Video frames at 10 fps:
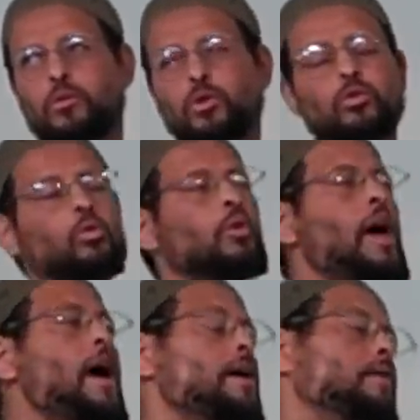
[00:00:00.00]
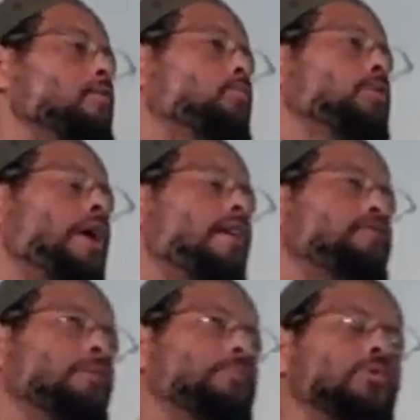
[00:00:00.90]
To do that, we
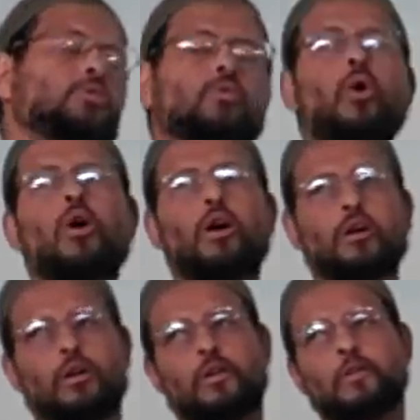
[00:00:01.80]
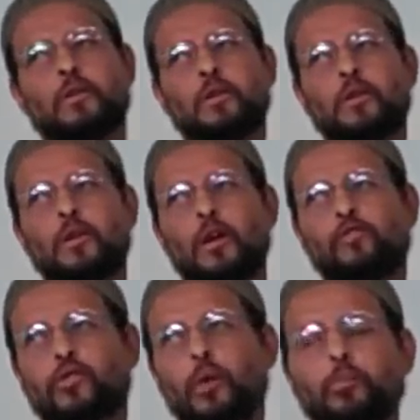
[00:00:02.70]
have to be strong.
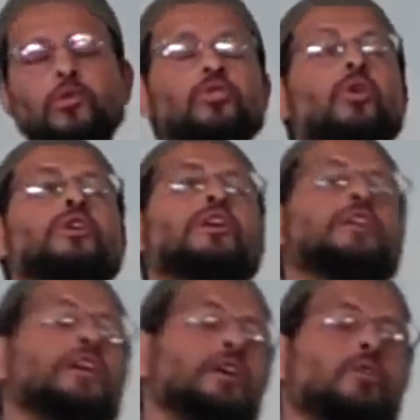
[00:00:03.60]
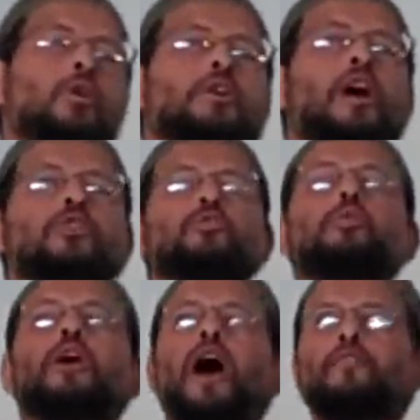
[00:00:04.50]
If someone's going to lean on us,
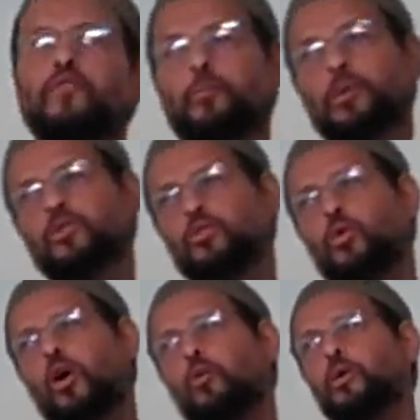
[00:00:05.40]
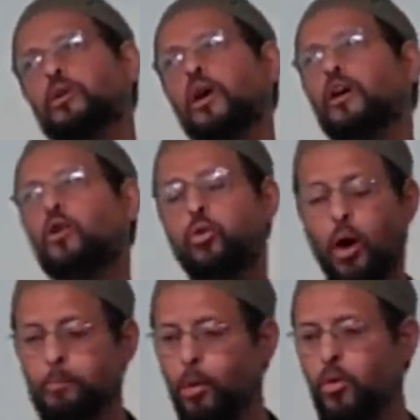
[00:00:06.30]
we have to be strong. We can't
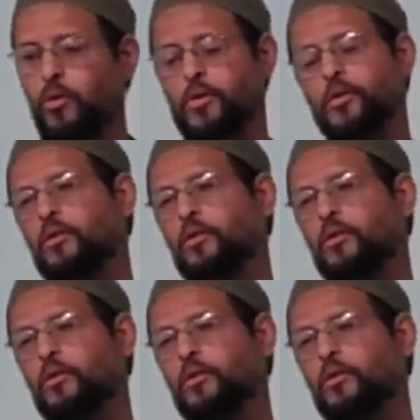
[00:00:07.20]
crumble.